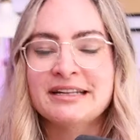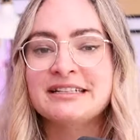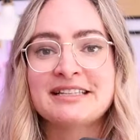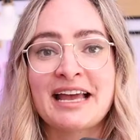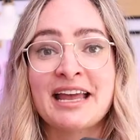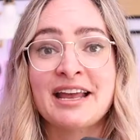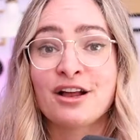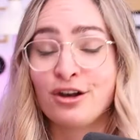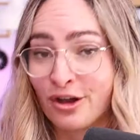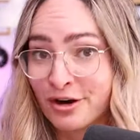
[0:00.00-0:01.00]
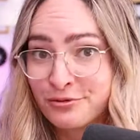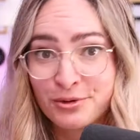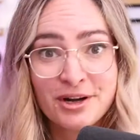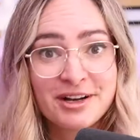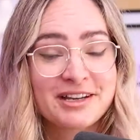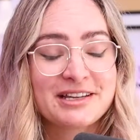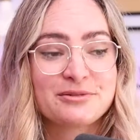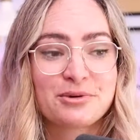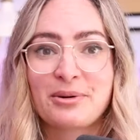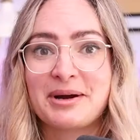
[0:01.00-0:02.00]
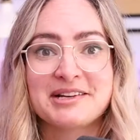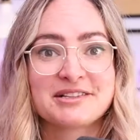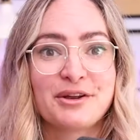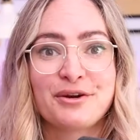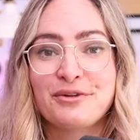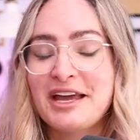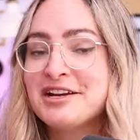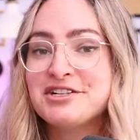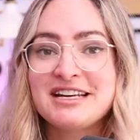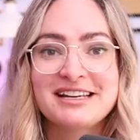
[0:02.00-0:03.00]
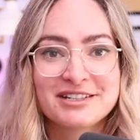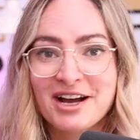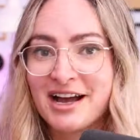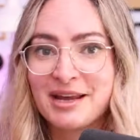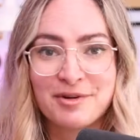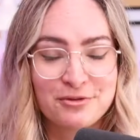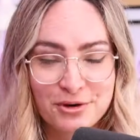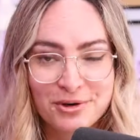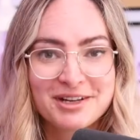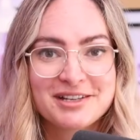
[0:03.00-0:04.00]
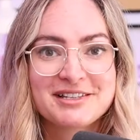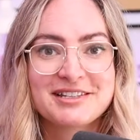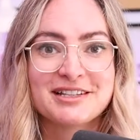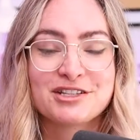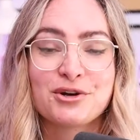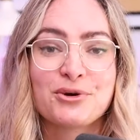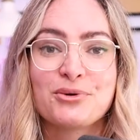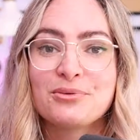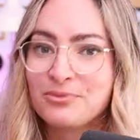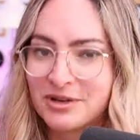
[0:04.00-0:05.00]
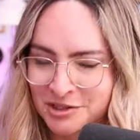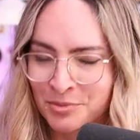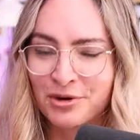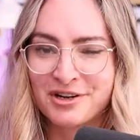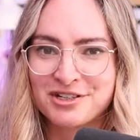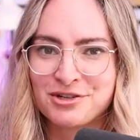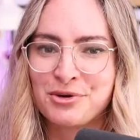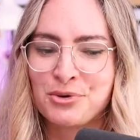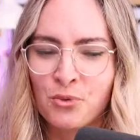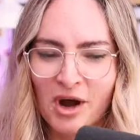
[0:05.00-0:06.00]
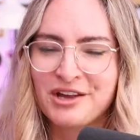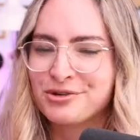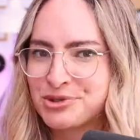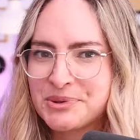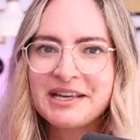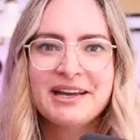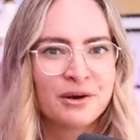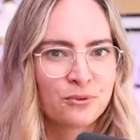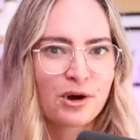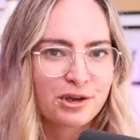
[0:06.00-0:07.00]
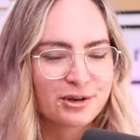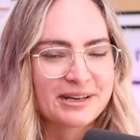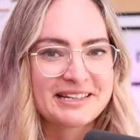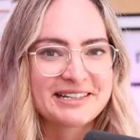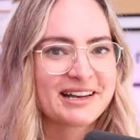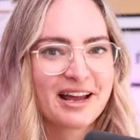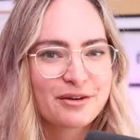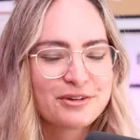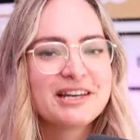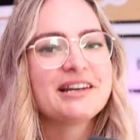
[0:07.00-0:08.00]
is a lot of work. It requires a lot of energy and time and focus. And so it's important to know why you're doing it and what you're looking to get out of